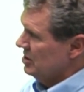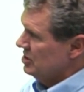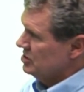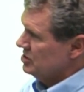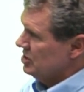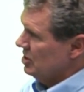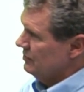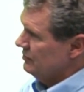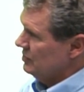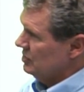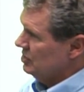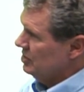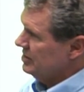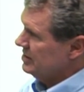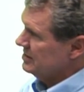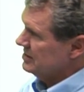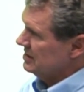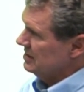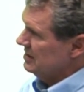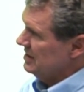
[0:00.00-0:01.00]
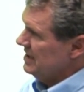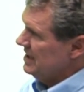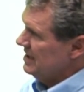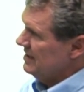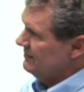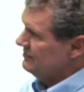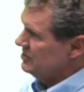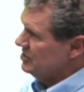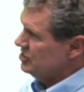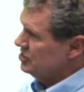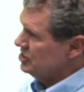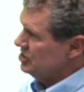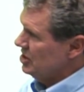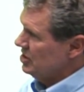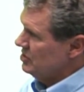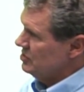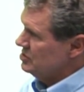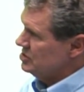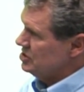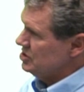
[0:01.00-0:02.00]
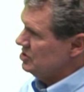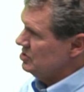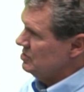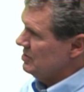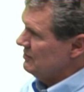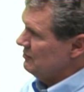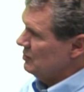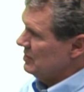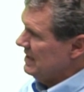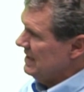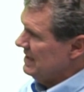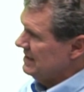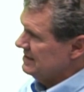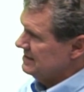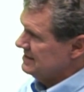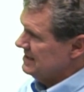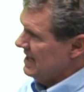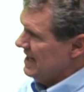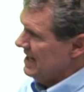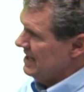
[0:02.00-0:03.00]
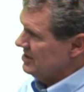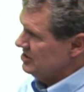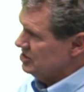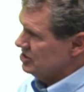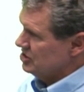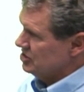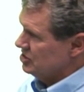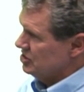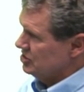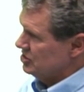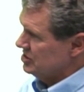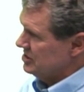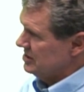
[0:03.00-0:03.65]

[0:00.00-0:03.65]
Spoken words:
So if you look at the left, it shows you if we had a tank, just